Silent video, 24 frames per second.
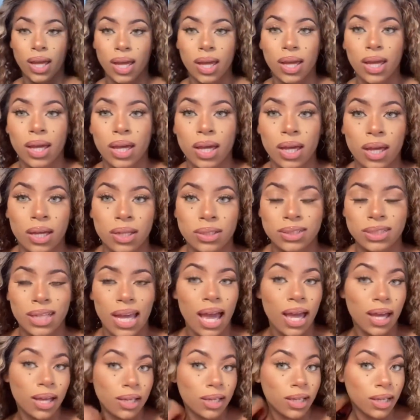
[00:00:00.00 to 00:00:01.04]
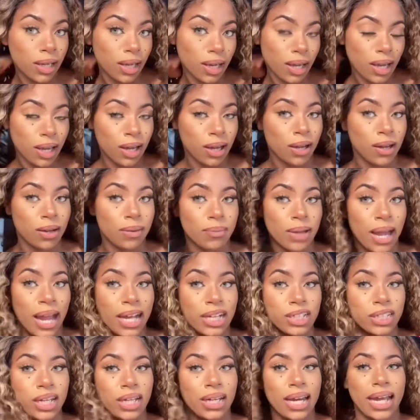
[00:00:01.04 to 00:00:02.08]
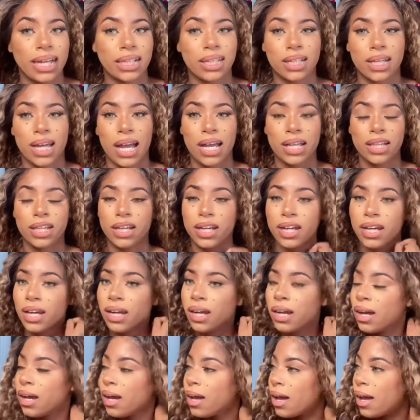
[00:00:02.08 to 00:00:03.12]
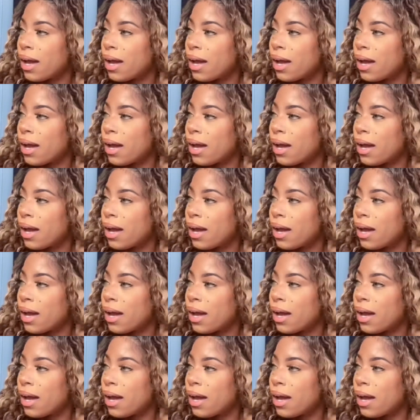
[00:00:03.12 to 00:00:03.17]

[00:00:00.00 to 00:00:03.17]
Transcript: And yeah, I actually like the color.